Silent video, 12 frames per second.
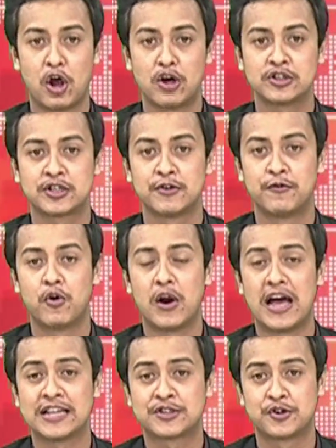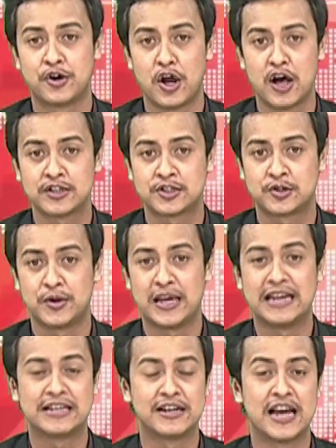launched 4 astronauts to the
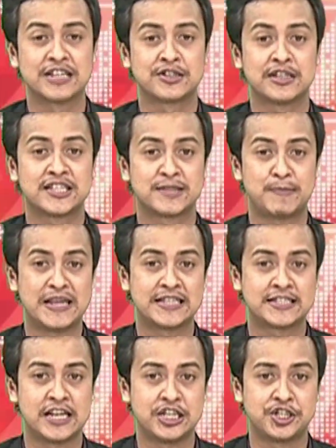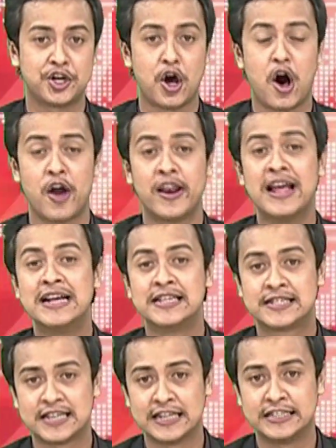International Space Station on
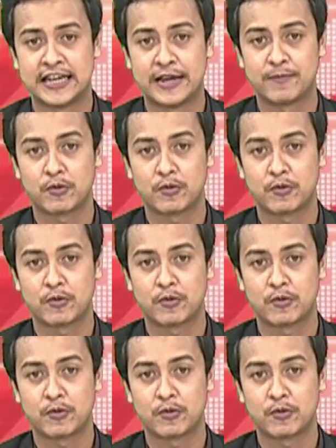Sunday